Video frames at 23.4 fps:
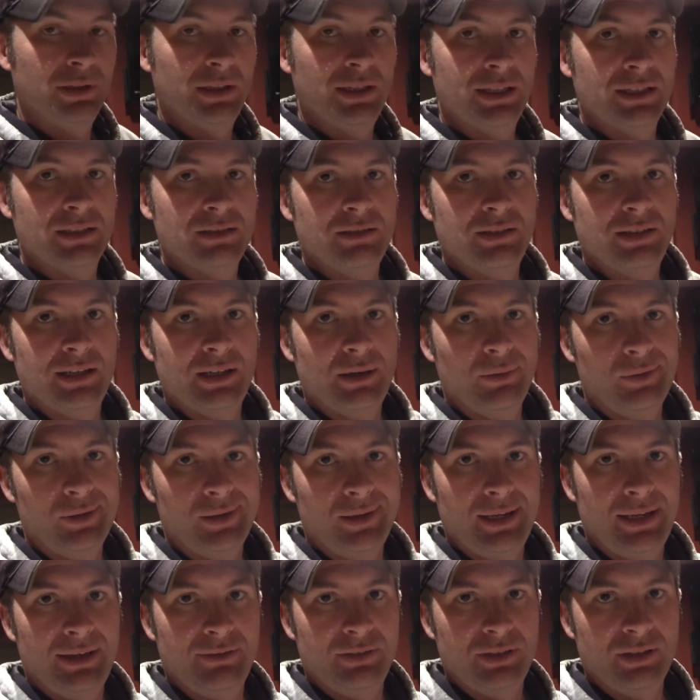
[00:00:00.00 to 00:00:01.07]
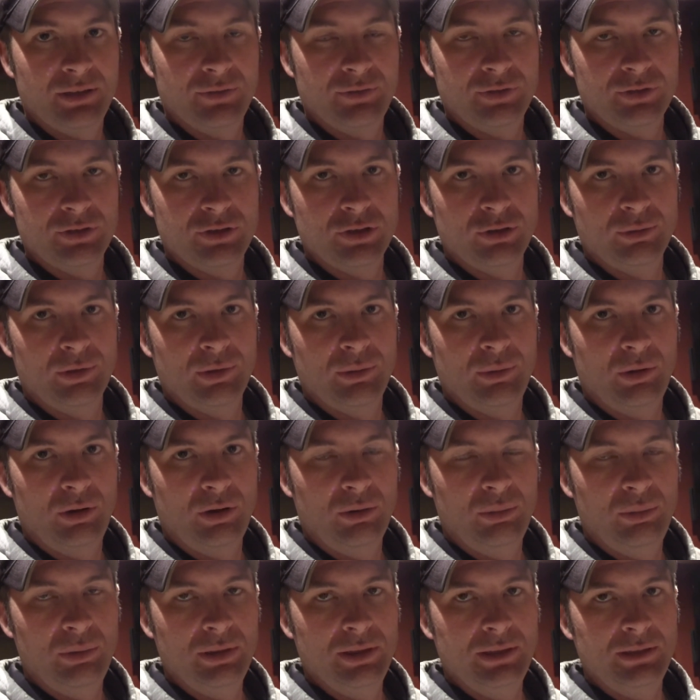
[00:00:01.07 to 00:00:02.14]
be the next thing. I wanted to have it done for the Super
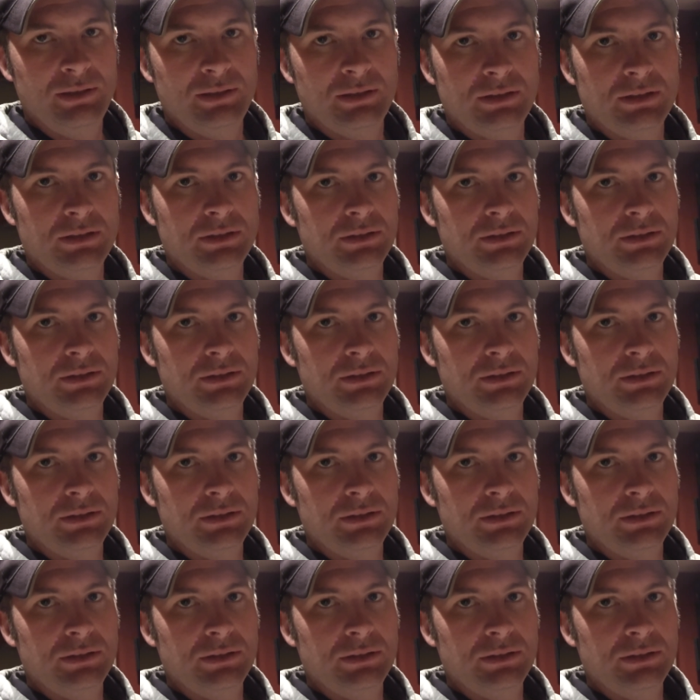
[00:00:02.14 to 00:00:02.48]
Bowl, but